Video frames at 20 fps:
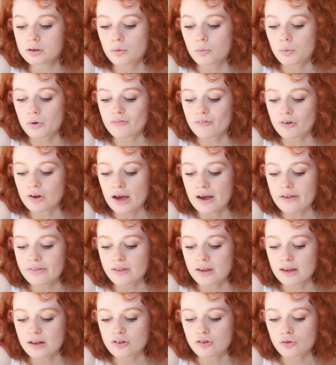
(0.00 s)
We forget
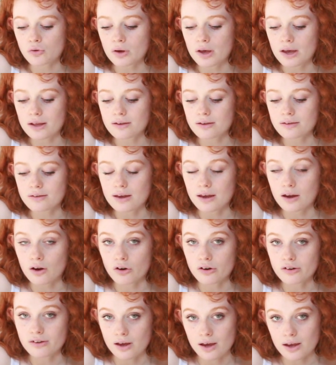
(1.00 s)
that it's okay to take
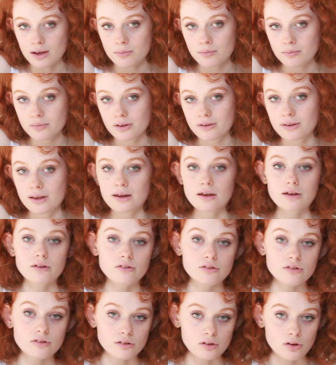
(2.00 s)
our time, to take it
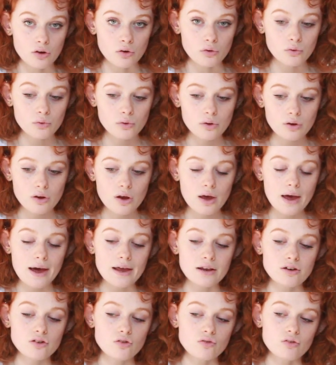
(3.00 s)
slow,
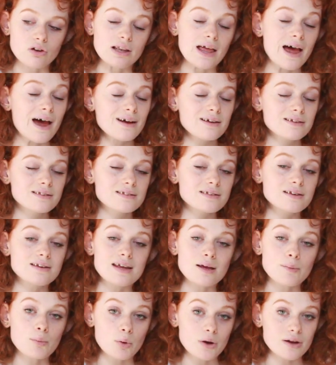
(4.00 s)
and to relax, to
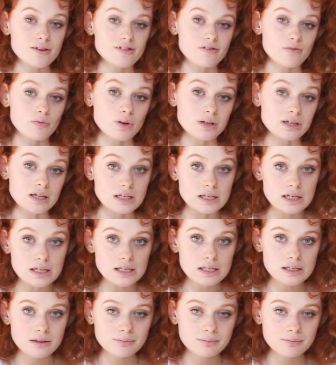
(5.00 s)
take breaks if we need it.